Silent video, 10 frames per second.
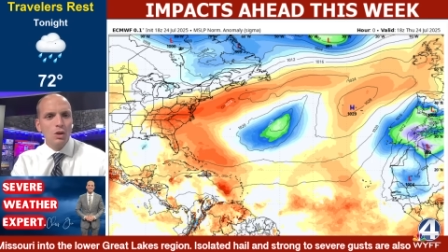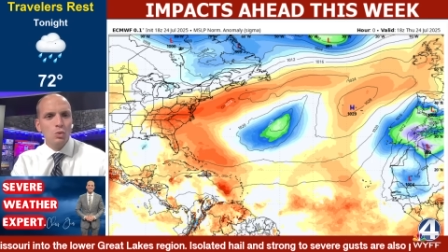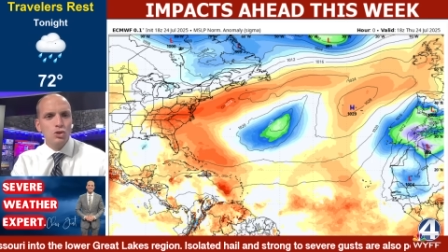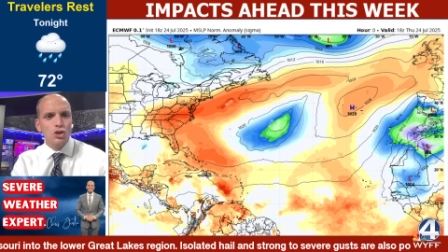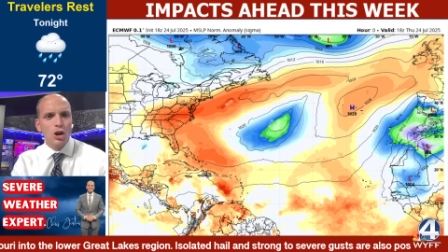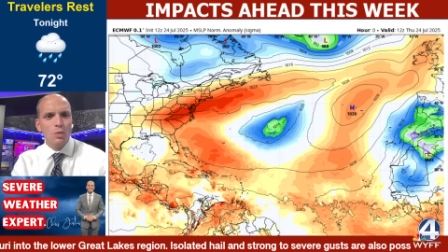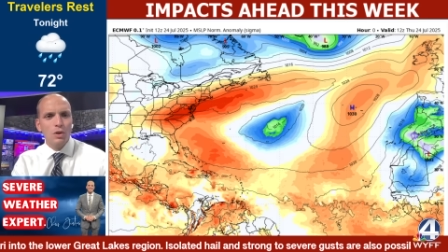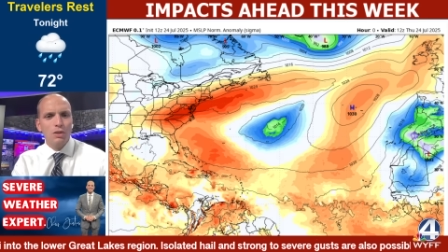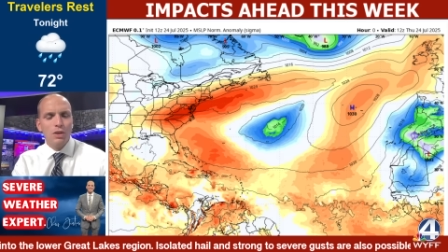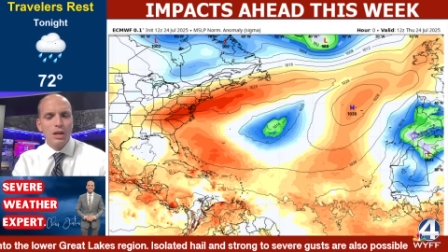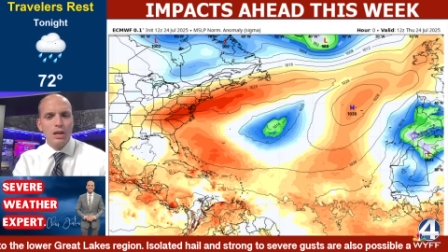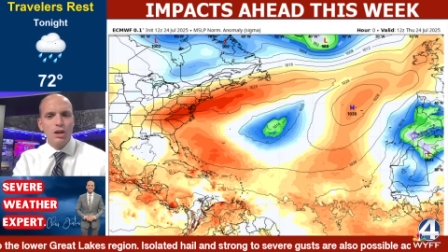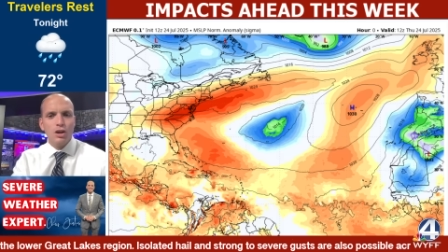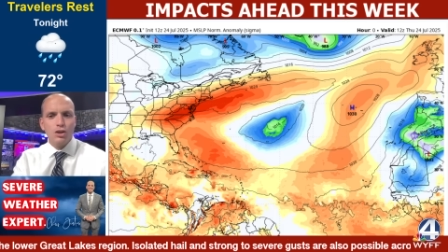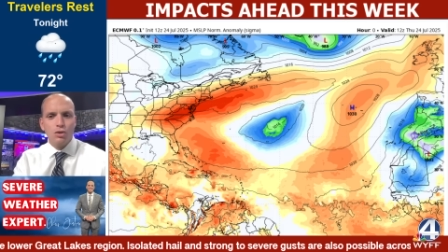We'll start with the
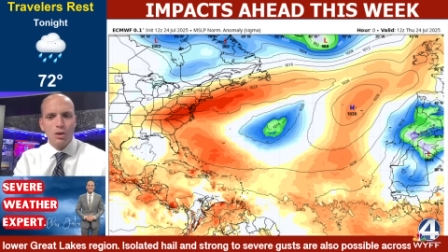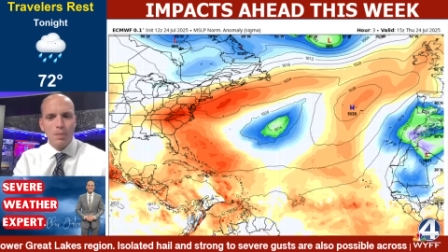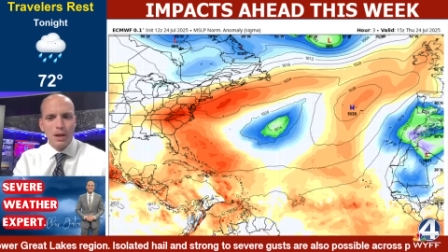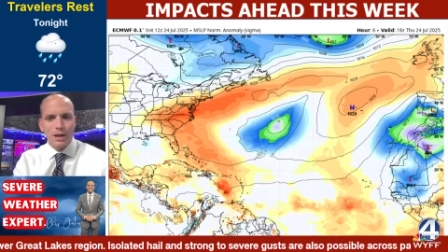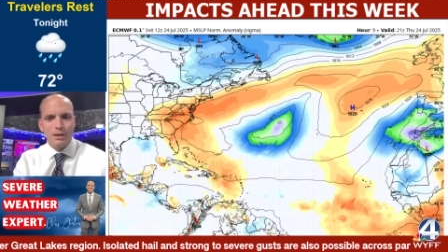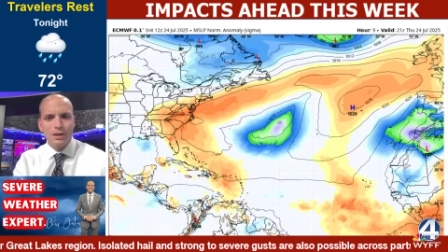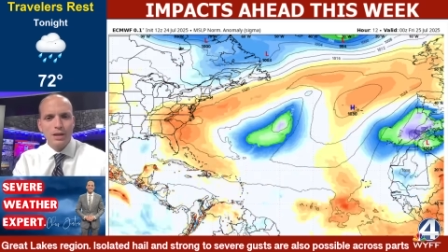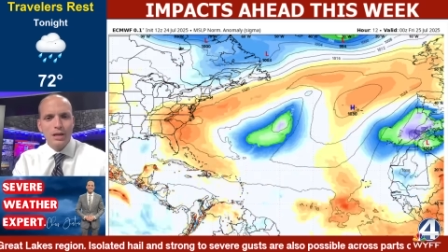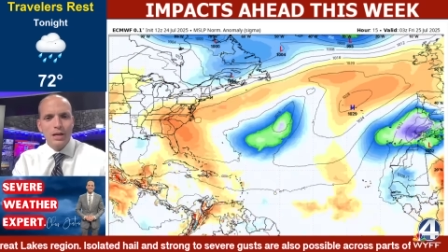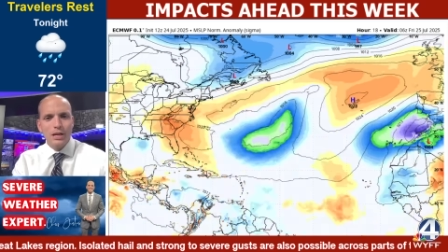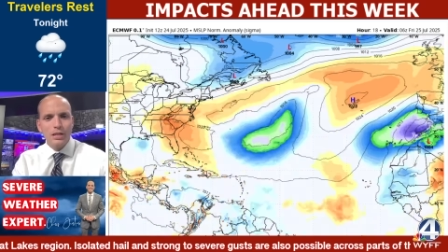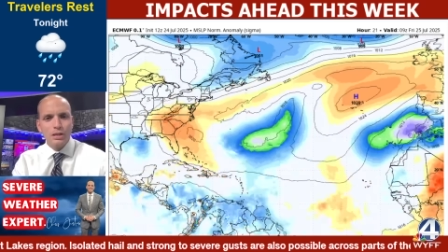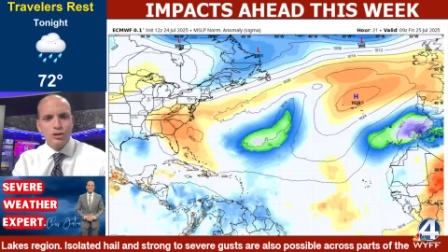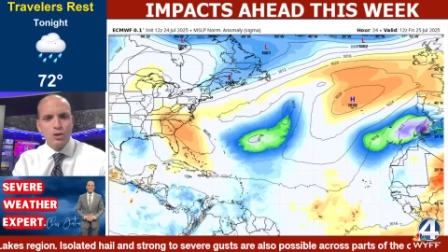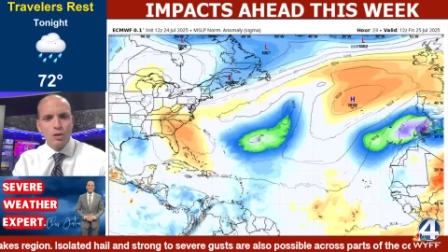uh, European. Does
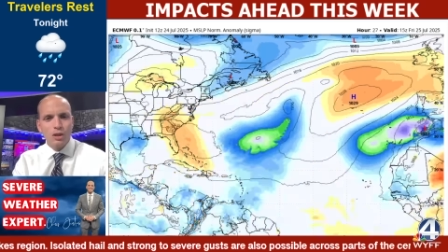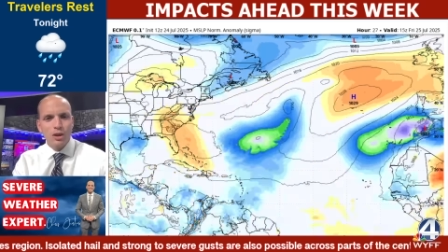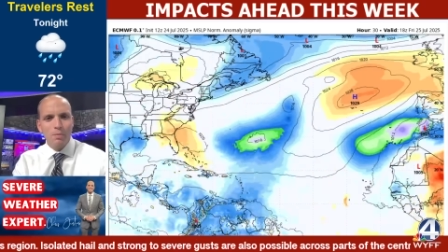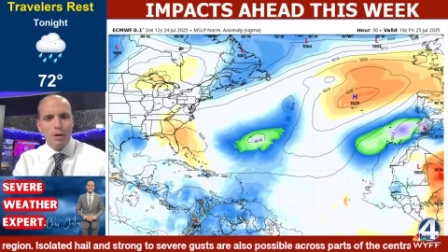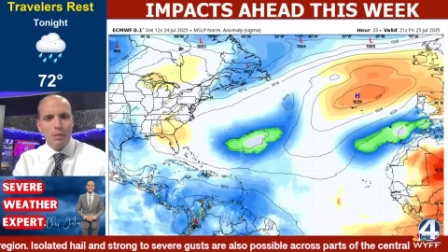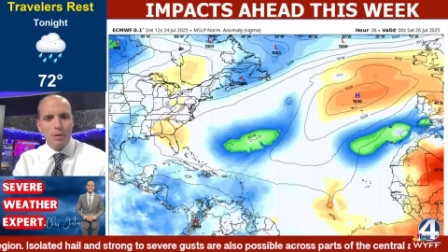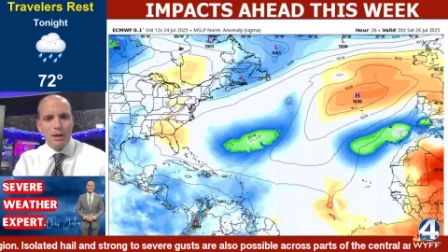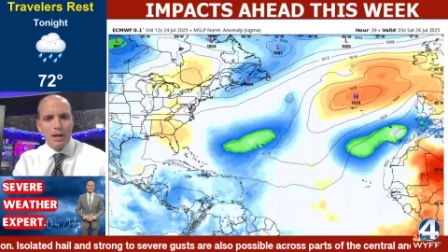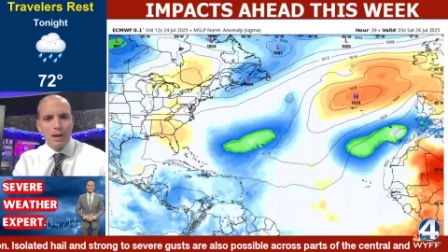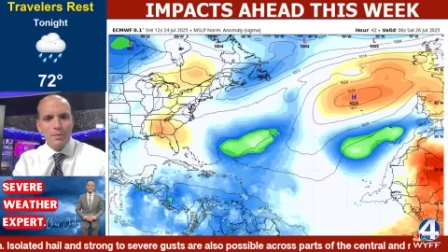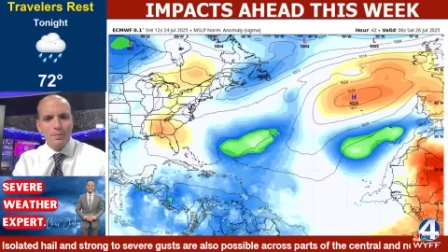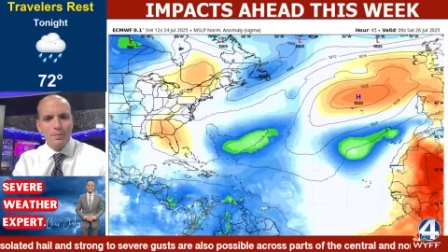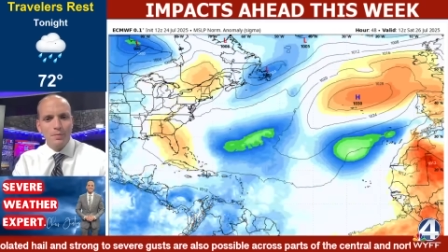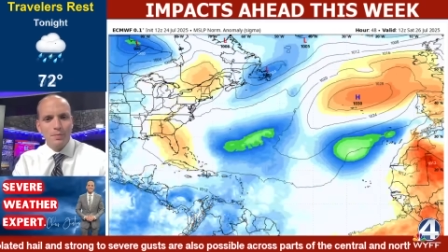it show anything bubbling up?